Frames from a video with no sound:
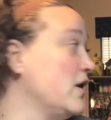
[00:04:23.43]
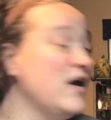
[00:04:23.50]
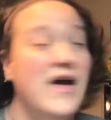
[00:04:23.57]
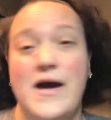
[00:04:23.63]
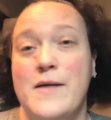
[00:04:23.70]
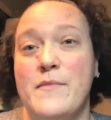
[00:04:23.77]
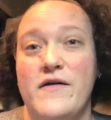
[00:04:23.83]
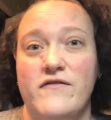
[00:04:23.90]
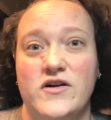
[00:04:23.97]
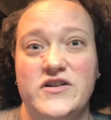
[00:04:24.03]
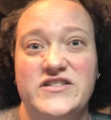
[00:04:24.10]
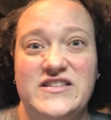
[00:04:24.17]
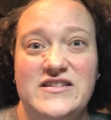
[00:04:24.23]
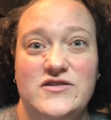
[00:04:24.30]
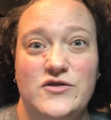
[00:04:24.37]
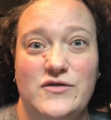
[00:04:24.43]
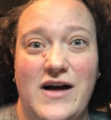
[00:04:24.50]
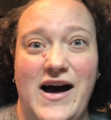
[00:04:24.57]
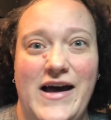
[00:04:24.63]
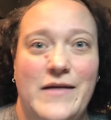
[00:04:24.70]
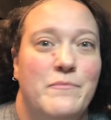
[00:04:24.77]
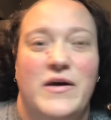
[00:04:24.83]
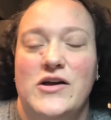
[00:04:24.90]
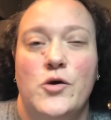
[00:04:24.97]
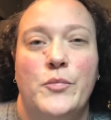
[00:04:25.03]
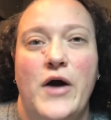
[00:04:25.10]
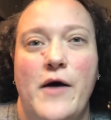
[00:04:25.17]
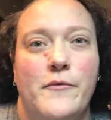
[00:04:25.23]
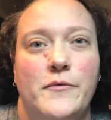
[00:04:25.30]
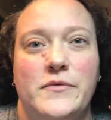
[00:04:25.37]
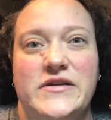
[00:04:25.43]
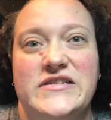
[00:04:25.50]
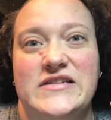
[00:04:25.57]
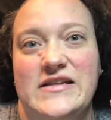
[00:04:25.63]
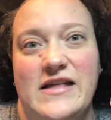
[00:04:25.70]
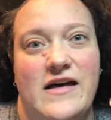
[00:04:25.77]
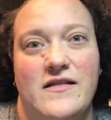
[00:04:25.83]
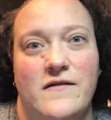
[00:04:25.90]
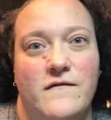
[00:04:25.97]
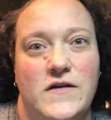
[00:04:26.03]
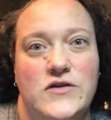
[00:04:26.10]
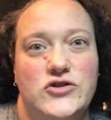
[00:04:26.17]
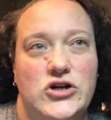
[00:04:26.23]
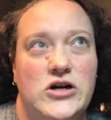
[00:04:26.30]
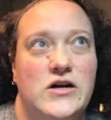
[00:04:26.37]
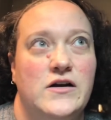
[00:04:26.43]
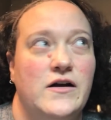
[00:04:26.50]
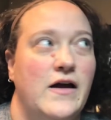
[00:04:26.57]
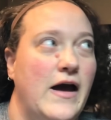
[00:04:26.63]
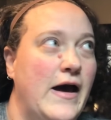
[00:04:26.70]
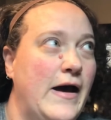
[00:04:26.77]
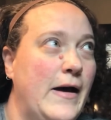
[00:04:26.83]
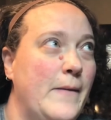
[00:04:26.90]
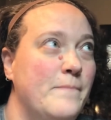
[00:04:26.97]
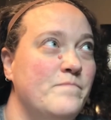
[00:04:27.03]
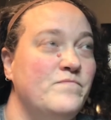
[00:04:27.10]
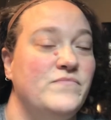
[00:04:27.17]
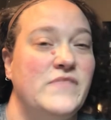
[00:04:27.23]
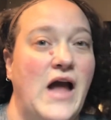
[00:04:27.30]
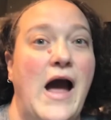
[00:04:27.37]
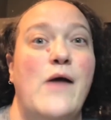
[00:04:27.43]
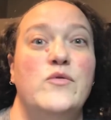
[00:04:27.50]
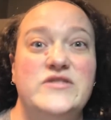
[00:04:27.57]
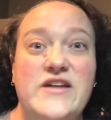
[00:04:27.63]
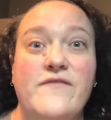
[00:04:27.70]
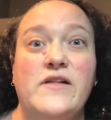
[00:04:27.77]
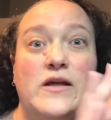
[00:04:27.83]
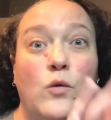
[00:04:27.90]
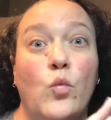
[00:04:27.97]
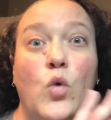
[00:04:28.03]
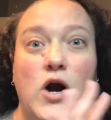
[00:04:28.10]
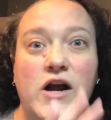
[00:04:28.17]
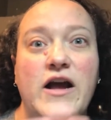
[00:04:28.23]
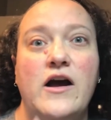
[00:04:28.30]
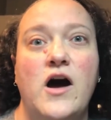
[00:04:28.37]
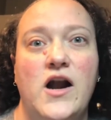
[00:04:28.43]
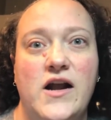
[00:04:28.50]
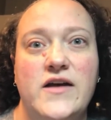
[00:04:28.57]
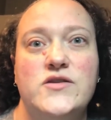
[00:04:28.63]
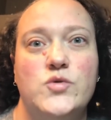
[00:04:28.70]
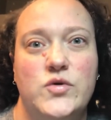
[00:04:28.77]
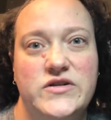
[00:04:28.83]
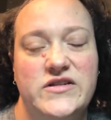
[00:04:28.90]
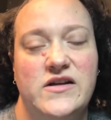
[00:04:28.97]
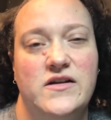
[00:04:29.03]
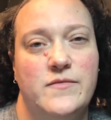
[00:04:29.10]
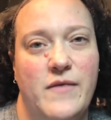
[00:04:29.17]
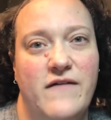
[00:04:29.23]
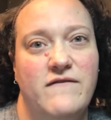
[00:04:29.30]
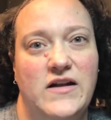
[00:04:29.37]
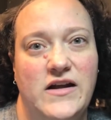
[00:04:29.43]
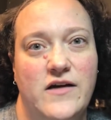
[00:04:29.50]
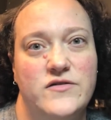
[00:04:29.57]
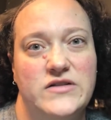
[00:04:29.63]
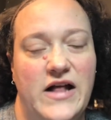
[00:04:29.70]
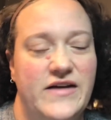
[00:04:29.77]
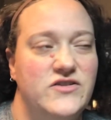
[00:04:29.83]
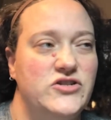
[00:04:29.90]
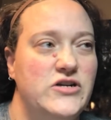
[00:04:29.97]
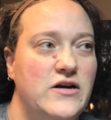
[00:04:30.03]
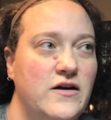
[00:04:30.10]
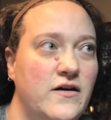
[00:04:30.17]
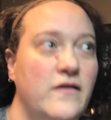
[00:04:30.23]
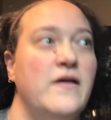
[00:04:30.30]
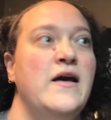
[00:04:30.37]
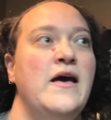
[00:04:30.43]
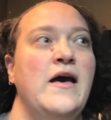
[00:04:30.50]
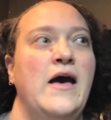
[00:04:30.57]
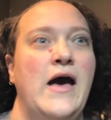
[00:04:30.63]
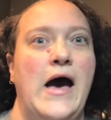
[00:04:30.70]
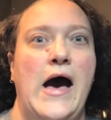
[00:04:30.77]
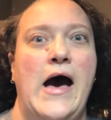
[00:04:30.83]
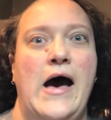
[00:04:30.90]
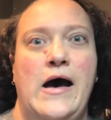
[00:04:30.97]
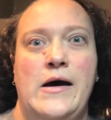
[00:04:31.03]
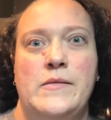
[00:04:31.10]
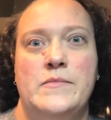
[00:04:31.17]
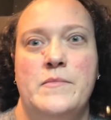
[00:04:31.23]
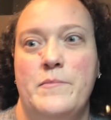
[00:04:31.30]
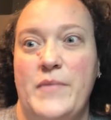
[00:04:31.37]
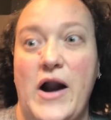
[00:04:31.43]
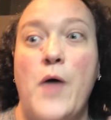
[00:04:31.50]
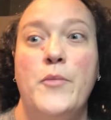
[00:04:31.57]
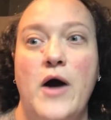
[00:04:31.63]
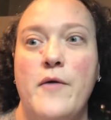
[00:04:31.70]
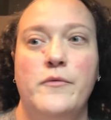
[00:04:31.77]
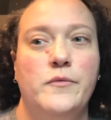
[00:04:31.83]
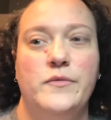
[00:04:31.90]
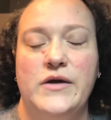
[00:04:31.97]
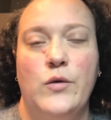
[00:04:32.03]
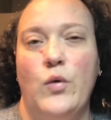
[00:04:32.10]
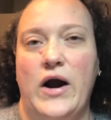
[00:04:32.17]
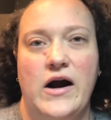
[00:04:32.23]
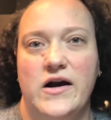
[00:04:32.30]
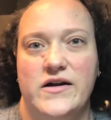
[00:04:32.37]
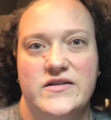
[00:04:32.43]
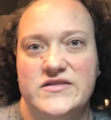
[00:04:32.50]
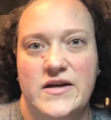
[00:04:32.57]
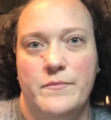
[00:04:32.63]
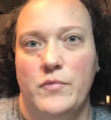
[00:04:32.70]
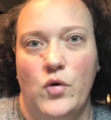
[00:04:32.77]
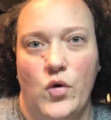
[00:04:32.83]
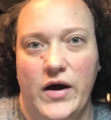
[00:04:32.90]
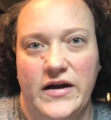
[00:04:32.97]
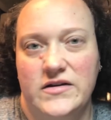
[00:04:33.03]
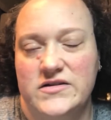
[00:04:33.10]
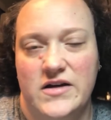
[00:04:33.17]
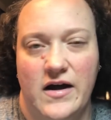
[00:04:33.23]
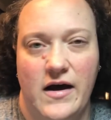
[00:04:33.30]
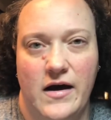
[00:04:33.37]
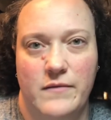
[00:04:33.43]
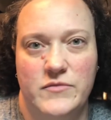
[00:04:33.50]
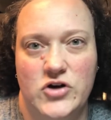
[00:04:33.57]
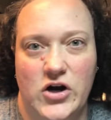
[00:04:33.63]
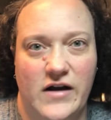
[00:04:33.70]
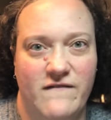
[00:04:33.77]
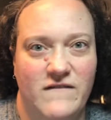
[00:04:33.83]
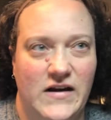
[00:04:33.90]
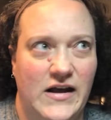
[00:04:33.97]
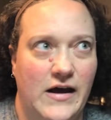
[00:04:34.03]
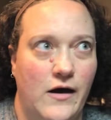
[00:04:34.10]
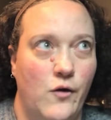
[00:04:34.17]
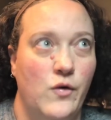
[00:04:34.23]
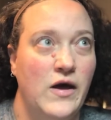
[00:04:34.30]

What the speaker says: my vertices unite, but you'll probably see that in the future. I was definitely working on it towards the end of my videos last year, but I'll probably wear it at some point during a video.